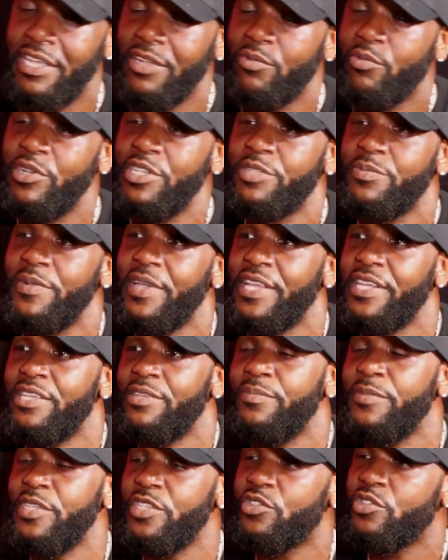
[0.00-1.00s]
can reach me at
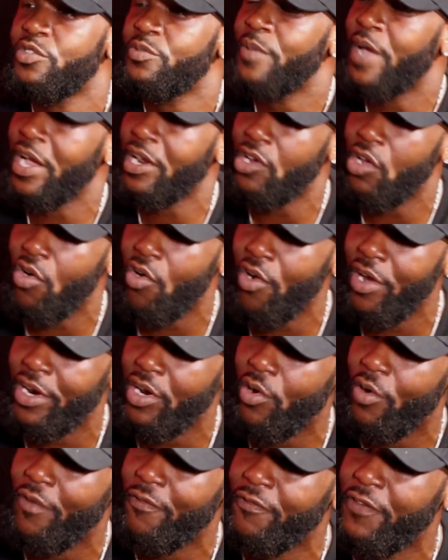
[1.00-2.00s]
Demetrius
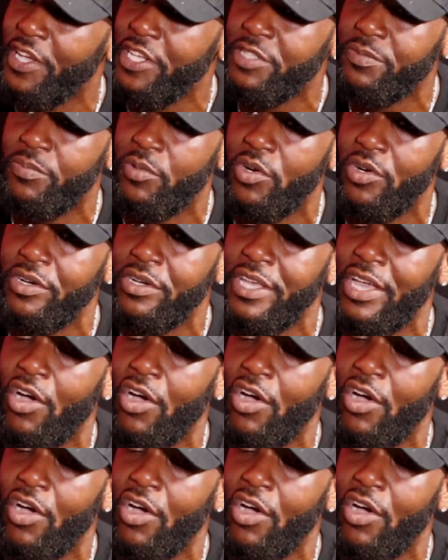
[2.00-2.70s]
McLaurin on Facebook,